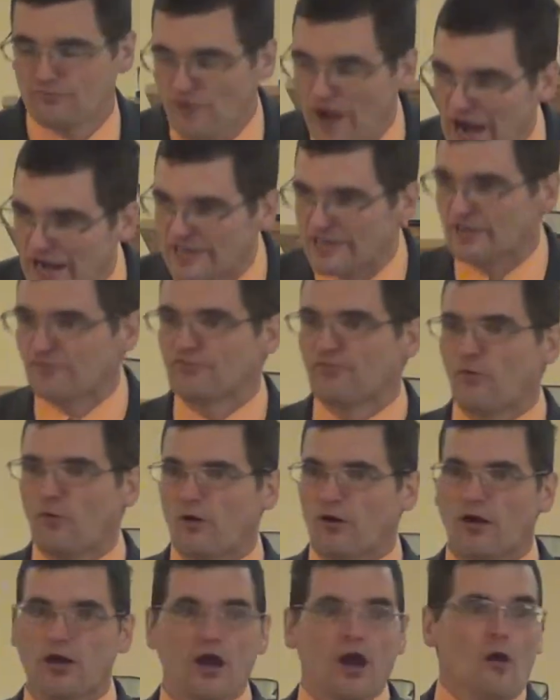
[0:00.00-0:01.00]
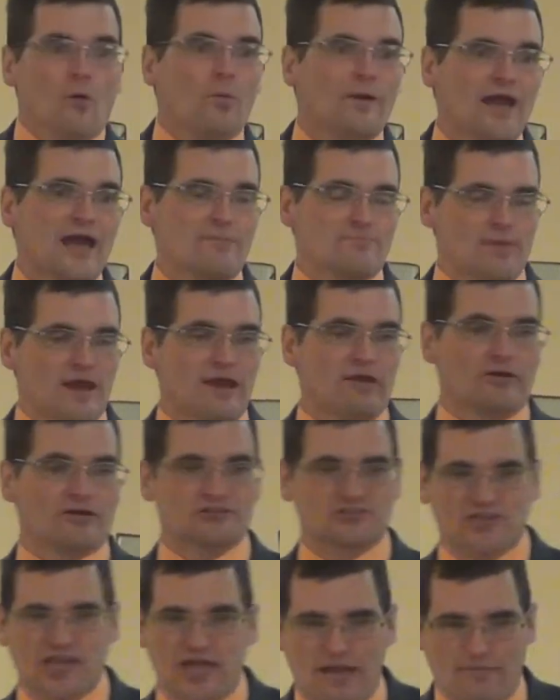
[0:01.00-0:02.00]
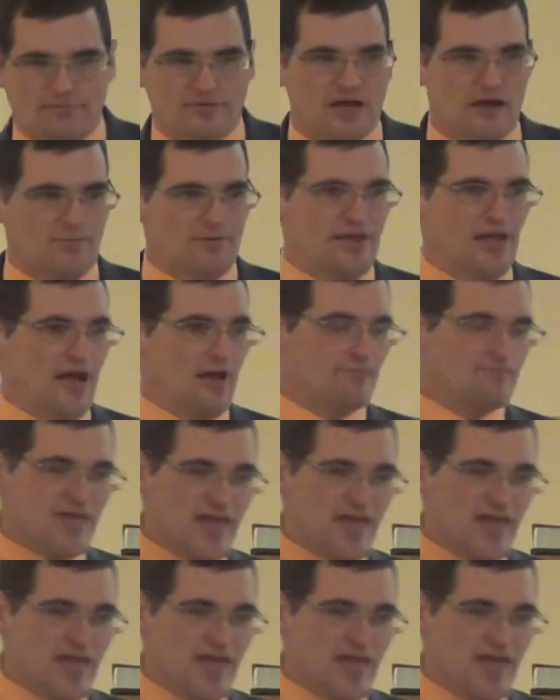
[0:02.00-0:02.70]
fighting for. We got marriage camp coming up.